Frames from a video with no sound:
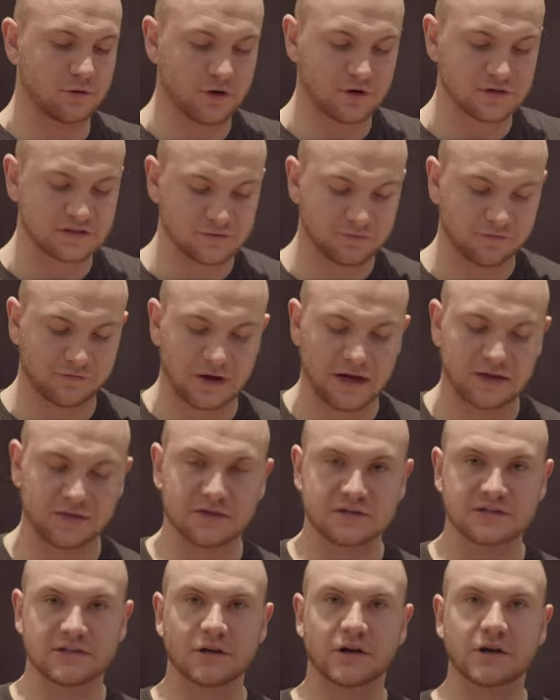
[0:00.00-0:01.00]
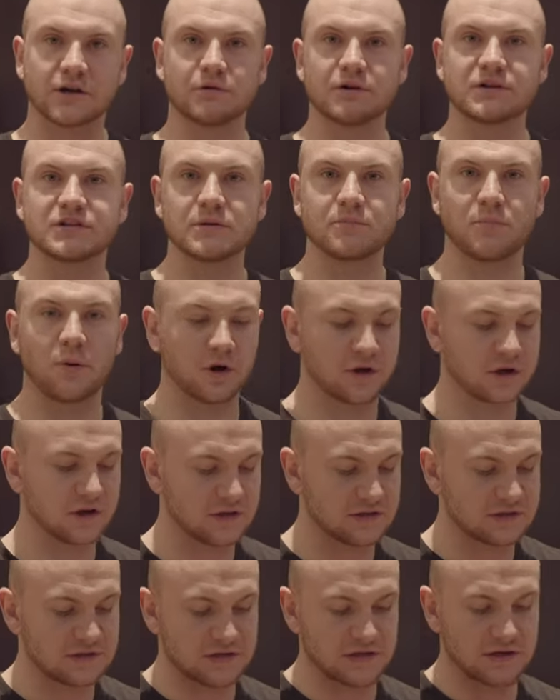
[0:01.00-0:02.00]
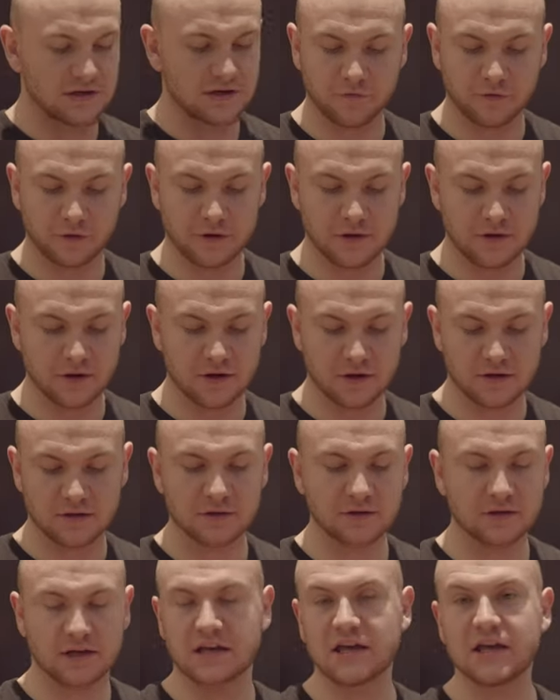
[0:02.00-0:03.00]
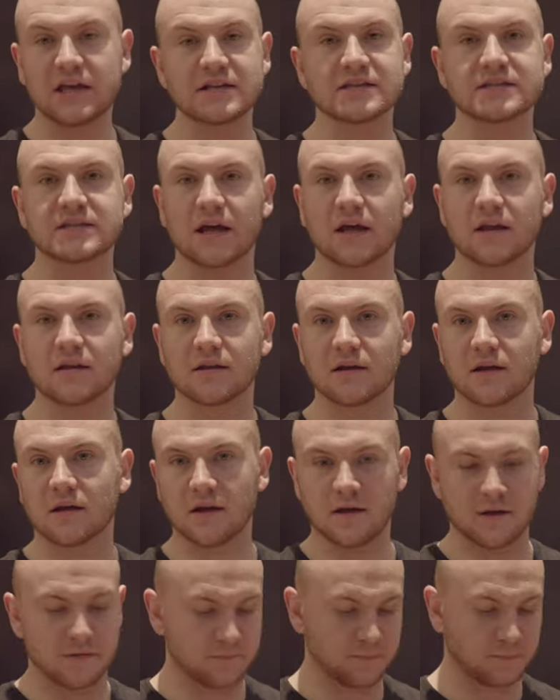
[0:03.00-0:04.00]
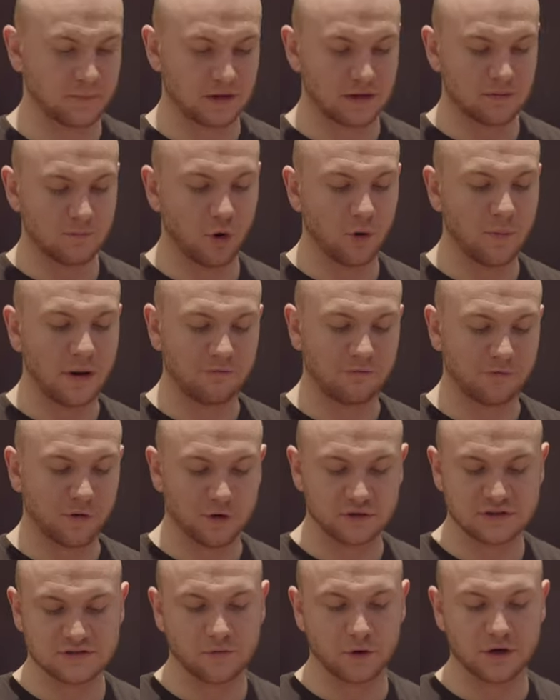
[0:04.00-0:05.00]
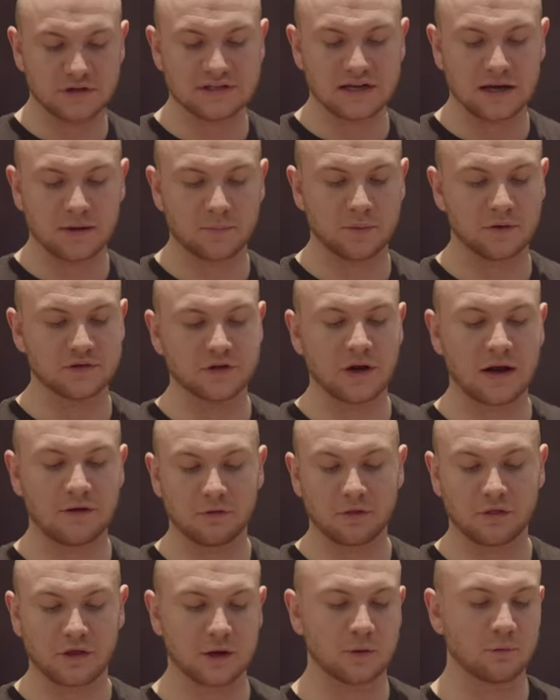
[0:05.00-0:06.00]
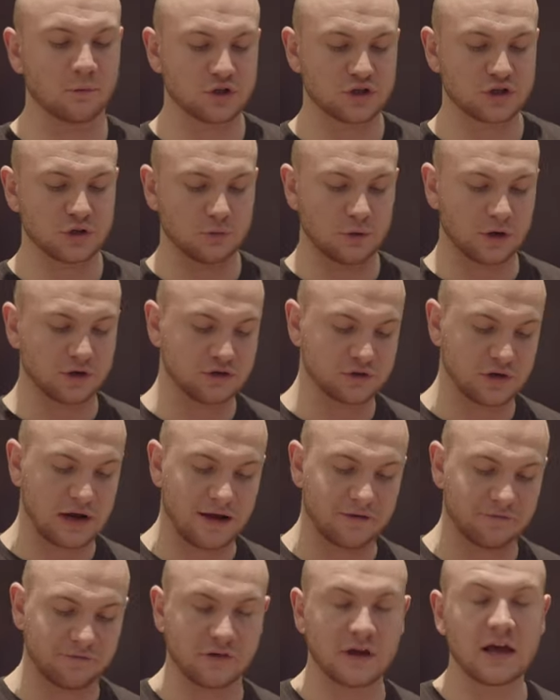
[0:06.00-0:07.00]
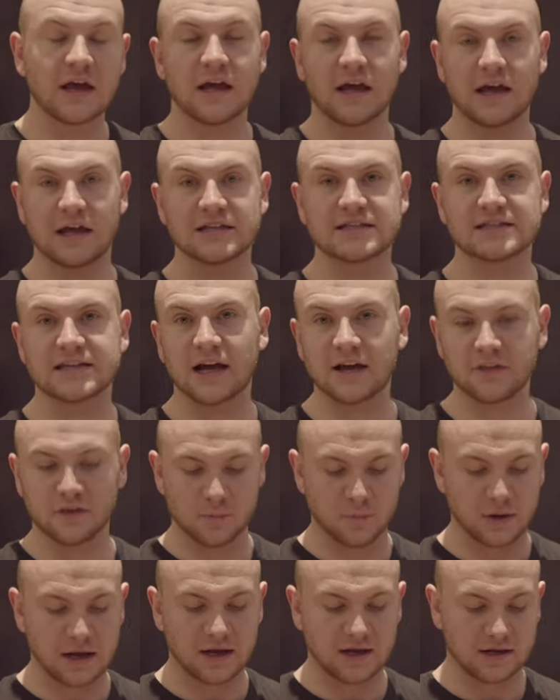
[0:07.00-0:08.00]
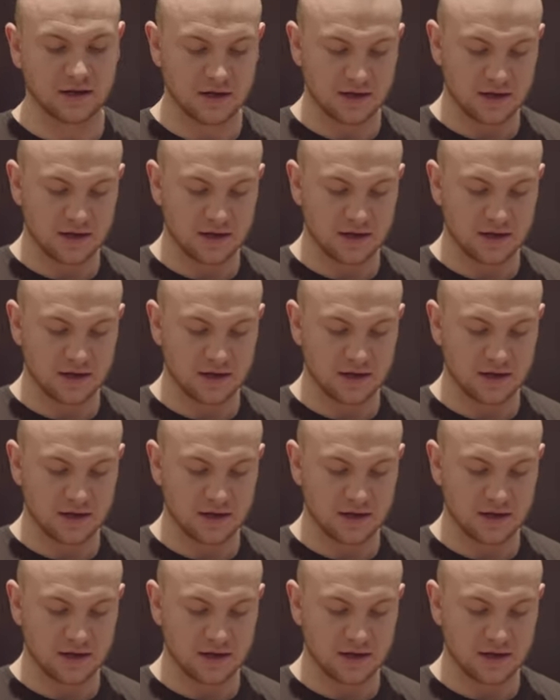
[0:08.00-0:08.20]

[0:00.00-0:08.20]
will also find the security pocket for your keys and um, mobile phones, for example, so everything which you want to have inside the bag,